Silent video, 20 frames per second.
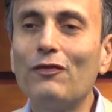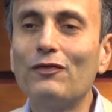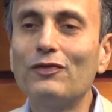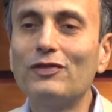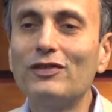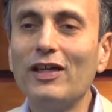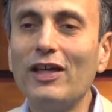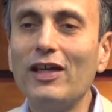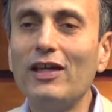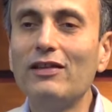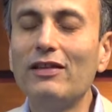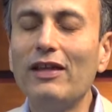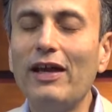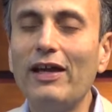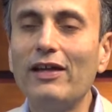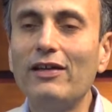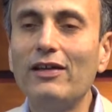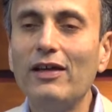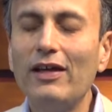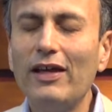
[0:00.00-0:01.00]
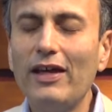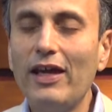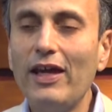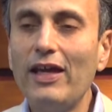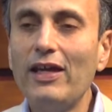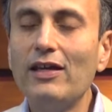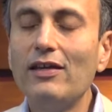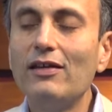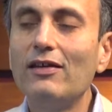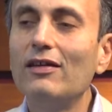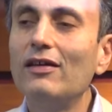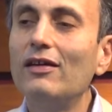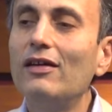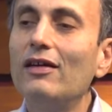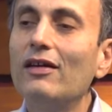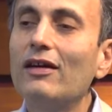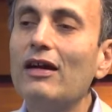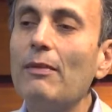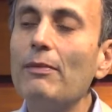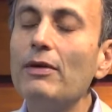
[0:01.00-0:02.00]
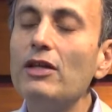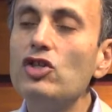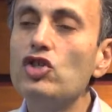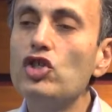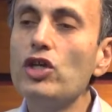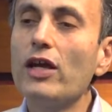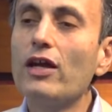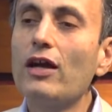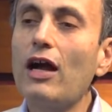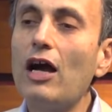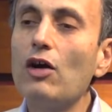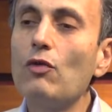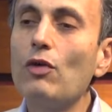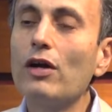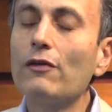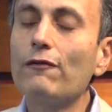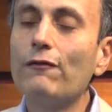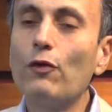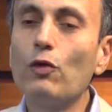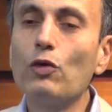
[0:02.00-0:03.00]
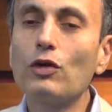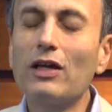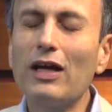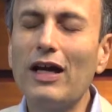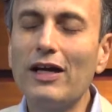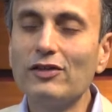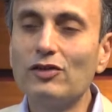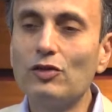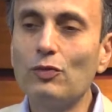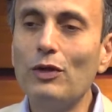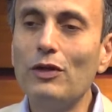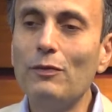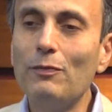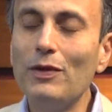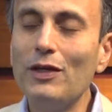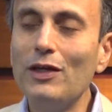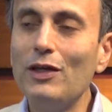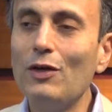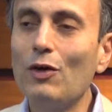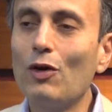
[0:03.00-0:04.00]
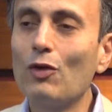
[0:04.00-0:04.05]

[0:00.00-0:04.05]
saying that, hey, come and check how our forecast will be